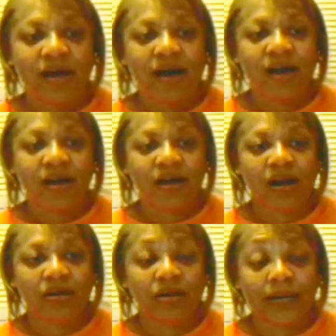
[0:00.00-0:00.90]

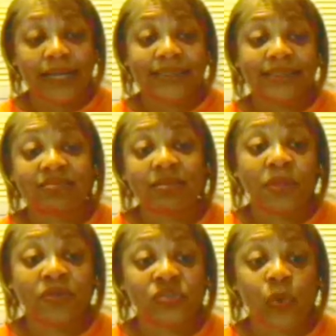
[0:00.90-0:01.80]
or get some
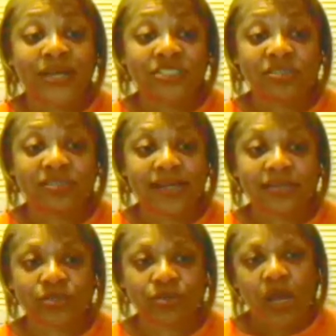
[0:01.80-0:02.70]
of his questions
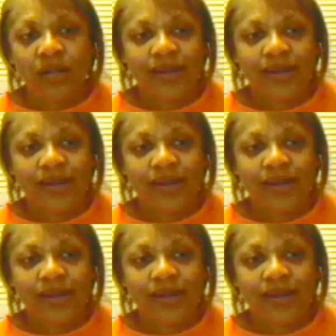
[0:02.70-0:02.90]
answered.